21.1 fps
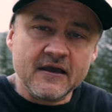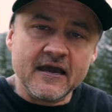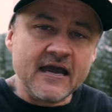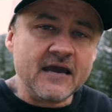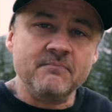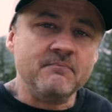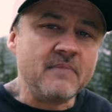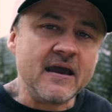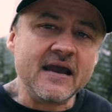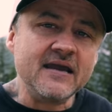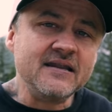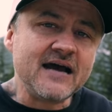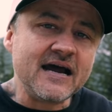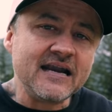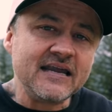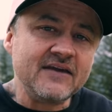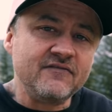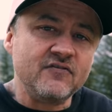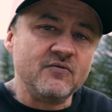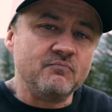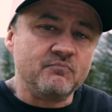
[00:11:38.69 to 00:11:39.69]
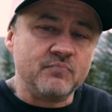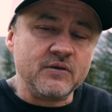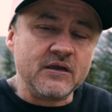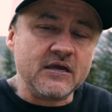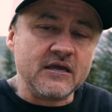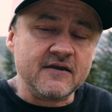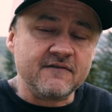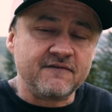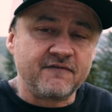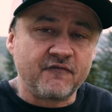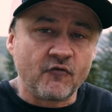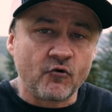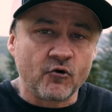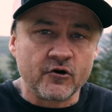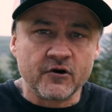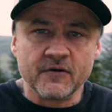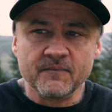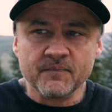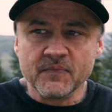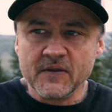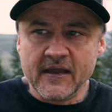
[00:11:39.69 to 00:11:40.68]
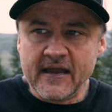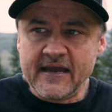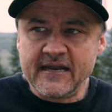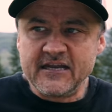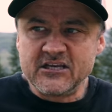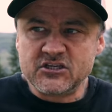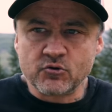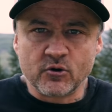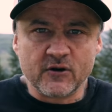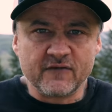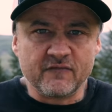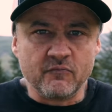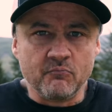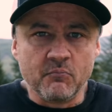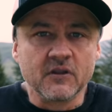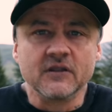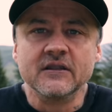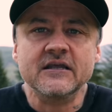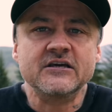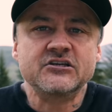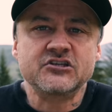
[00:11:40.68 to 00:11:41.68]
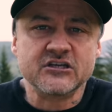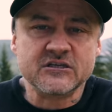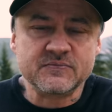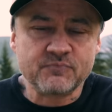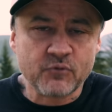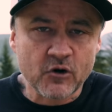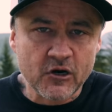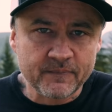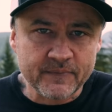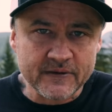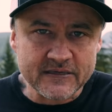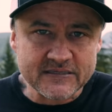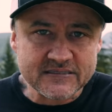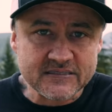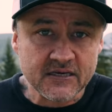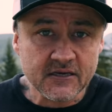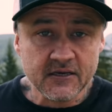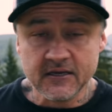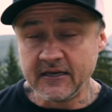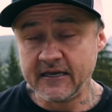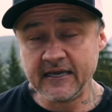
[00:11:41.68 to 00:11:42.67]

it may not even be for any sort of malicious purpose.